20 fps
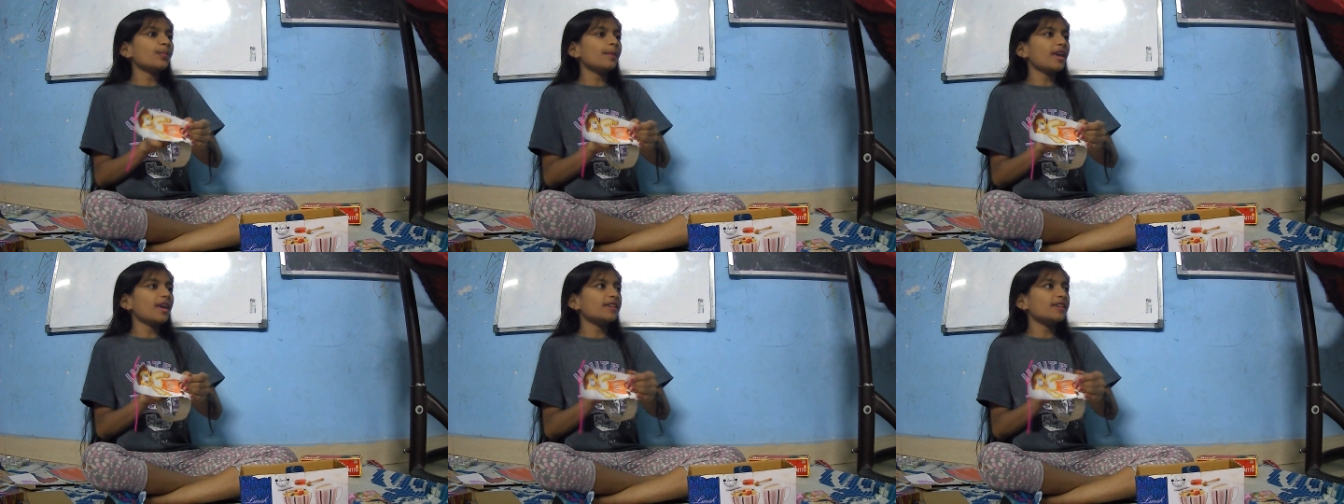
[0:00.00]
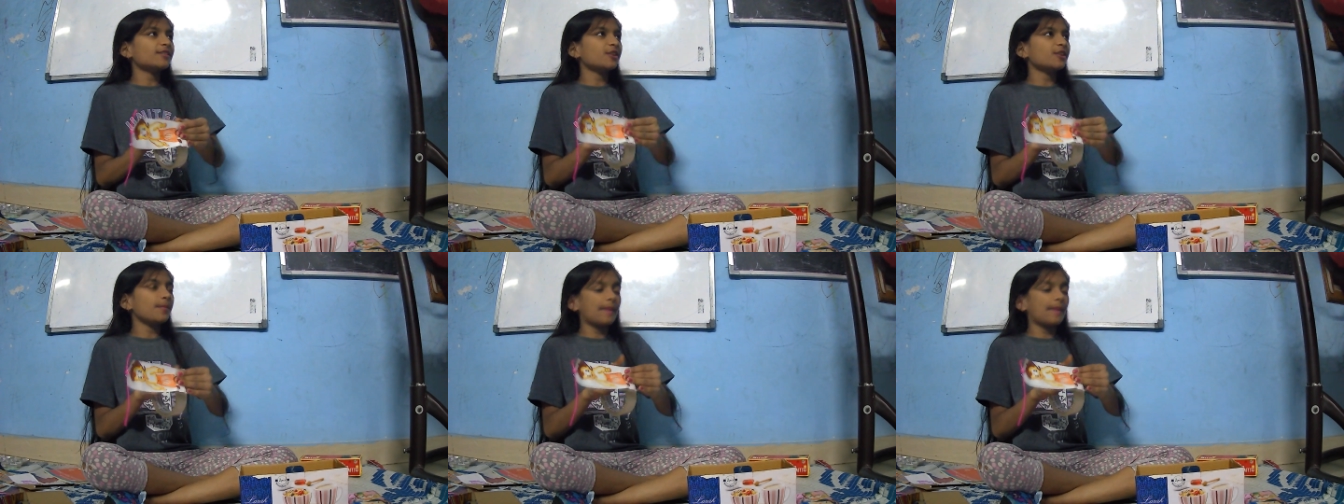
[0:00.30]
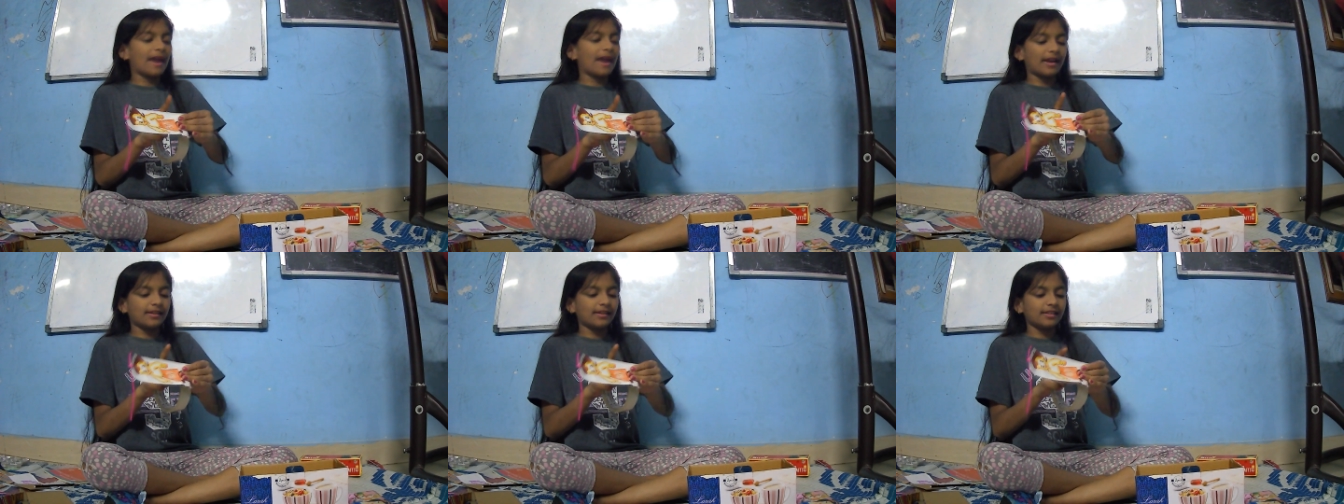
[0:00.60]
your
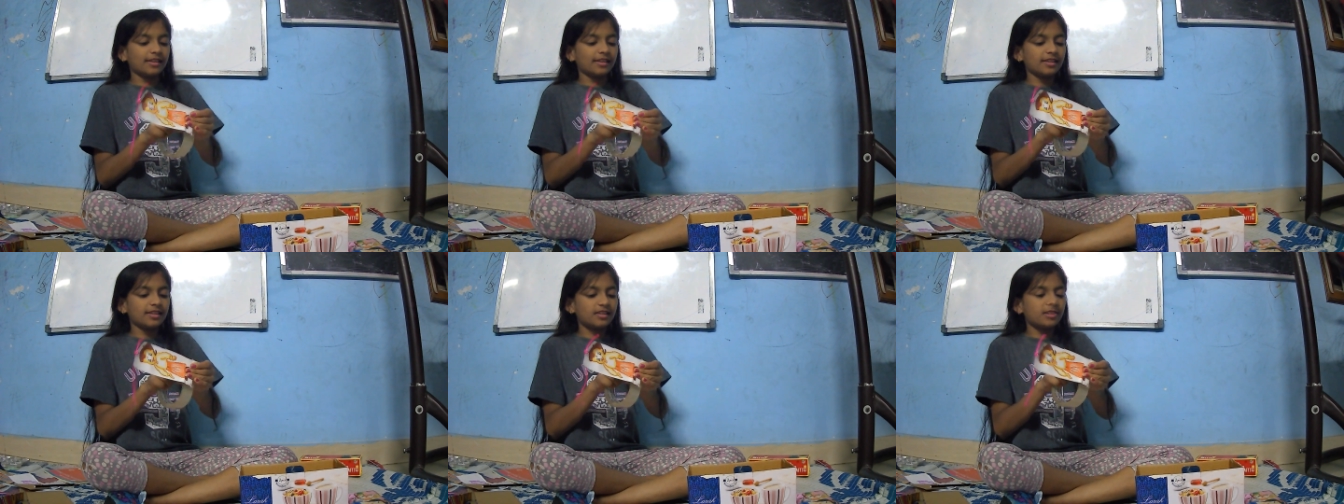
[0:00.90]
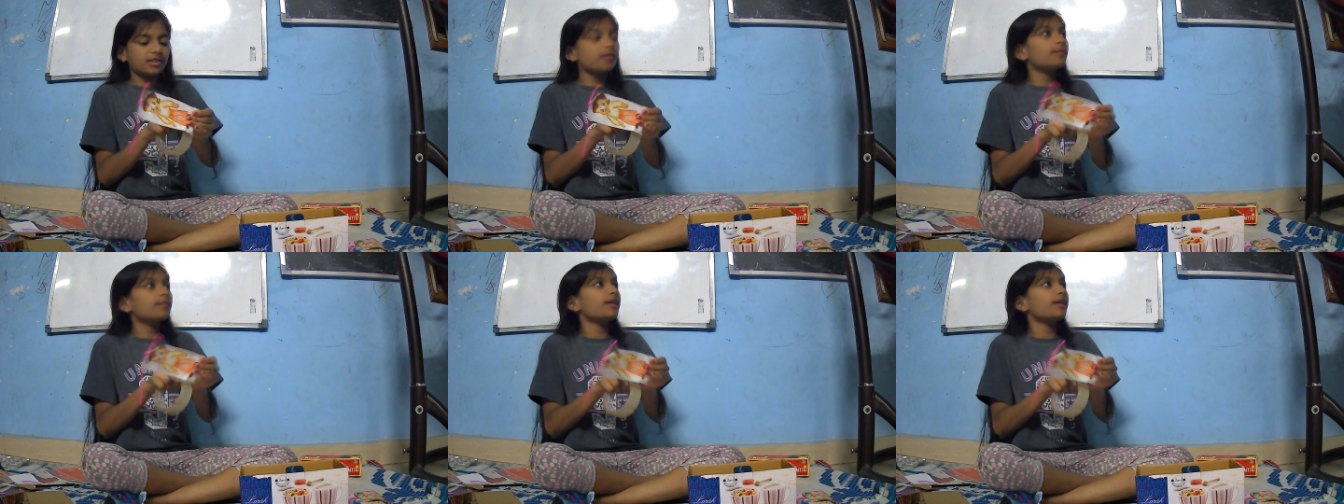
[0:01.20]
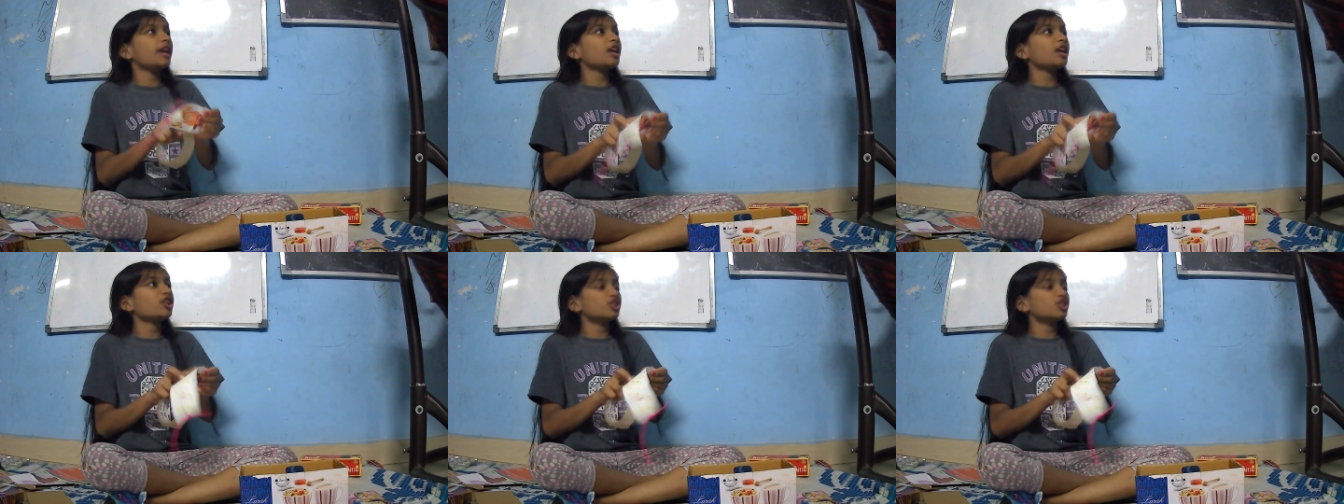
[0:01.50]
magnets, make
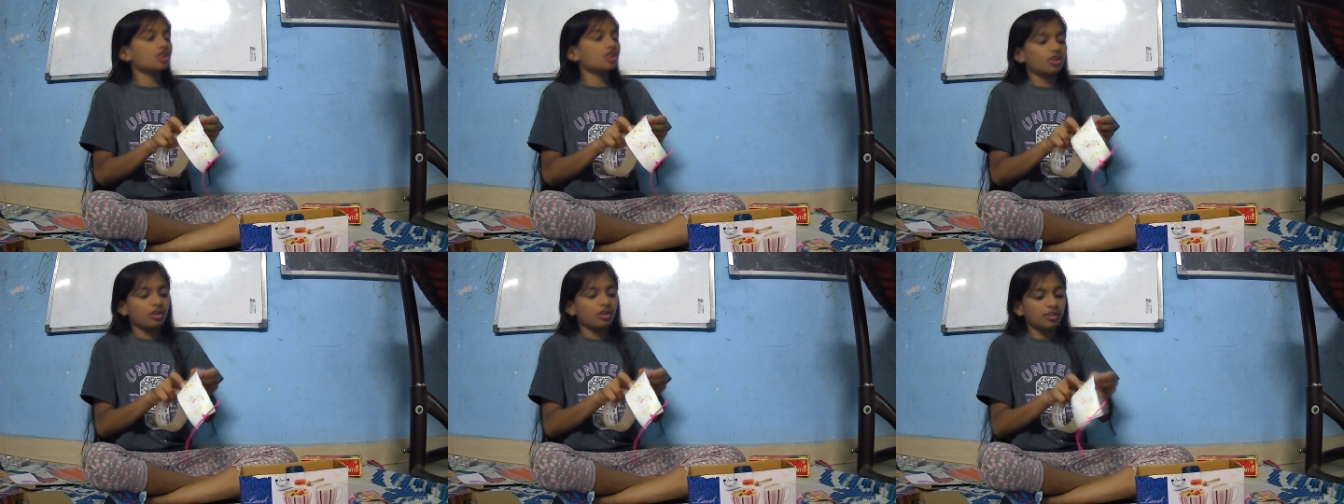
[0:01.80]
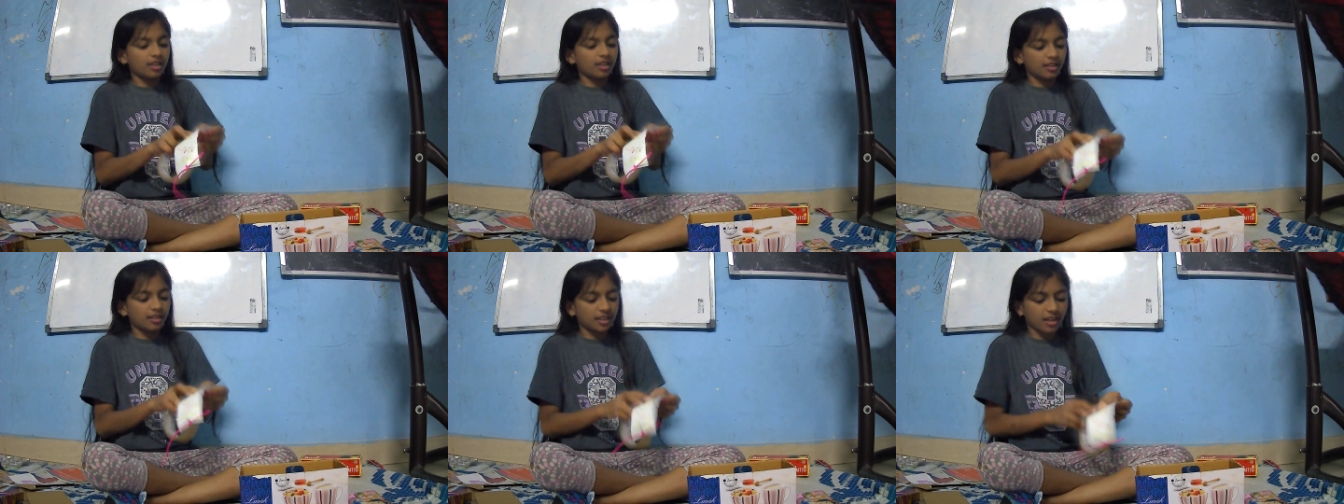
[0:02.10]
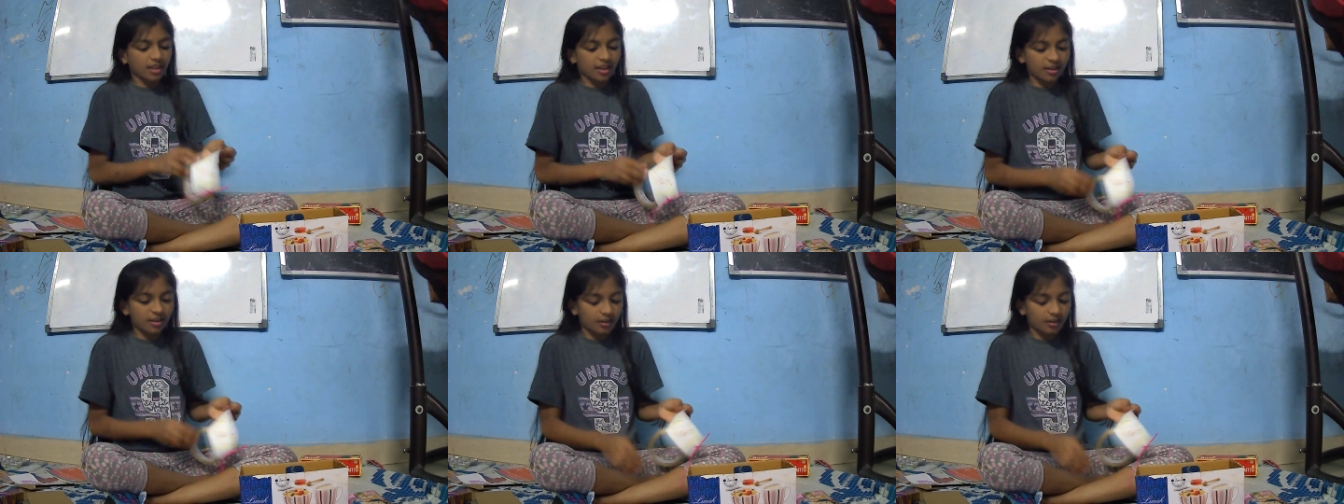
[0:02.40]
sure that
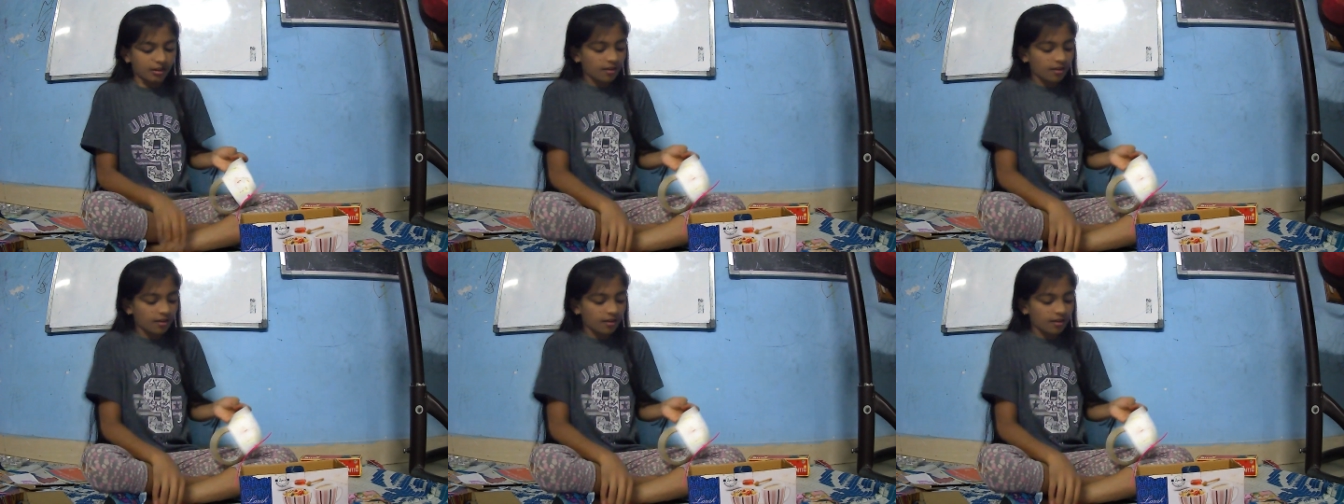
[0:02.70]
they're